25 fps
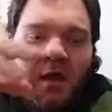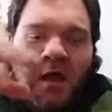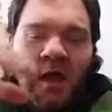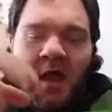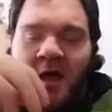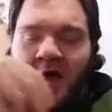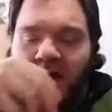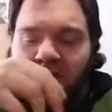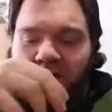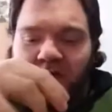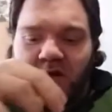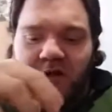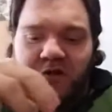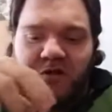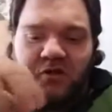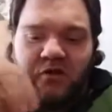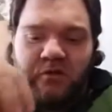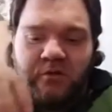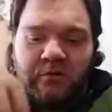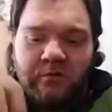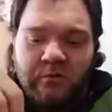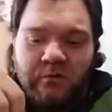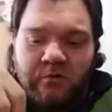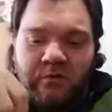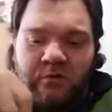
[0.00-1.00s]
and then
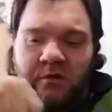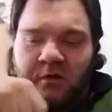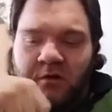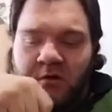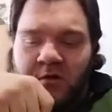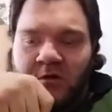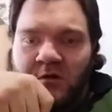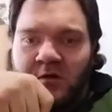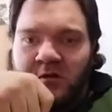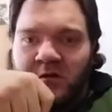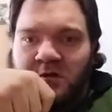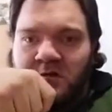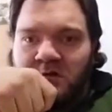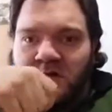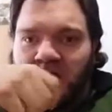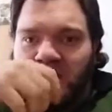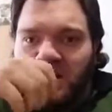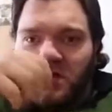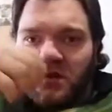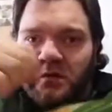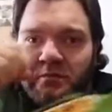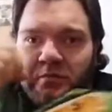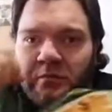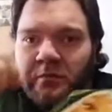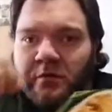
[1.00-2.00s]
you then
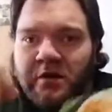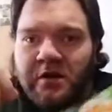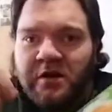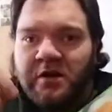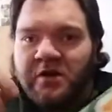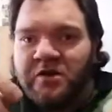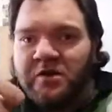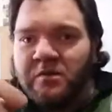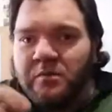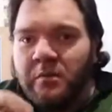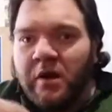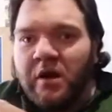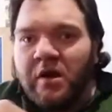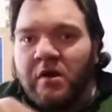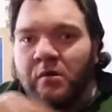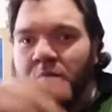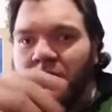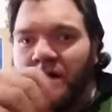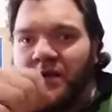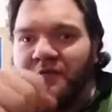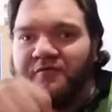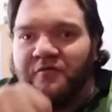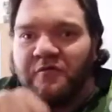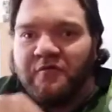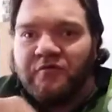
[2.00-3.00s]
you put it in your
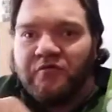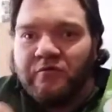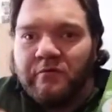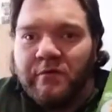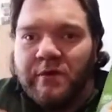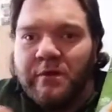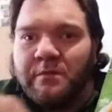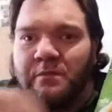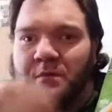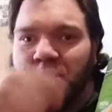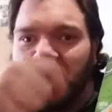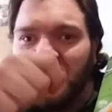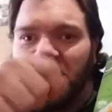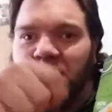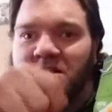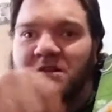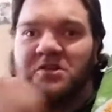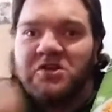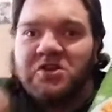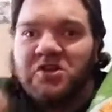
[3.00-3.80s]
microwave for three minutes,